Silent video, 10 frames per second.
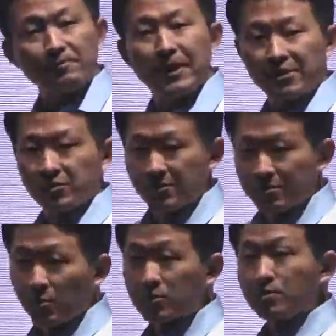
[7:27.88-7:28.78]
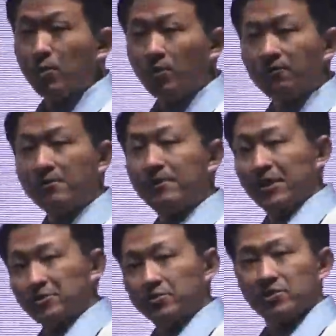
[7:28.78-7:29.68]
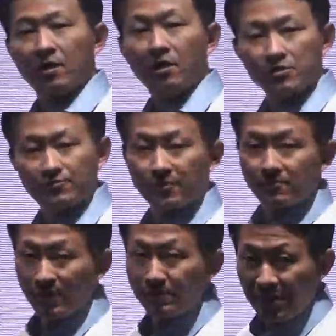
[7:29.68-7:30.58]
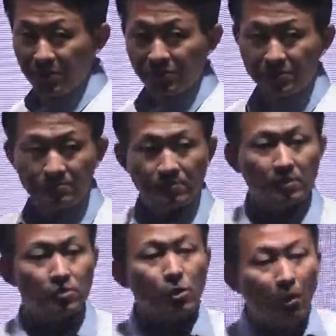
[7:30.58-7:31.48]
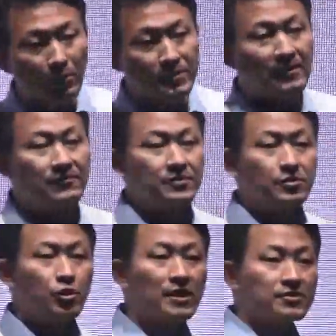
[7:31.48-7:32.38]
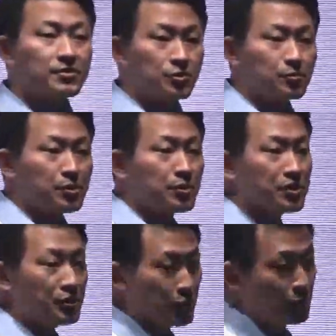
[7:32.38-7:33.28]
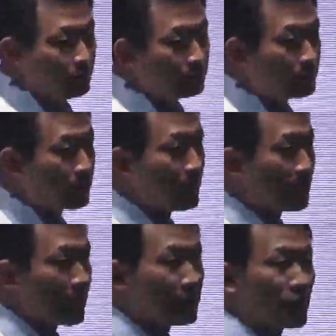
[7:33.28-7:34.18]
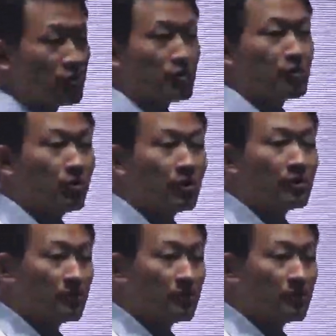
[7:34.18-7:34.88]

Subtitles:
managers, or small fund managers, or large fund managers, you always have this trust issue between you and also your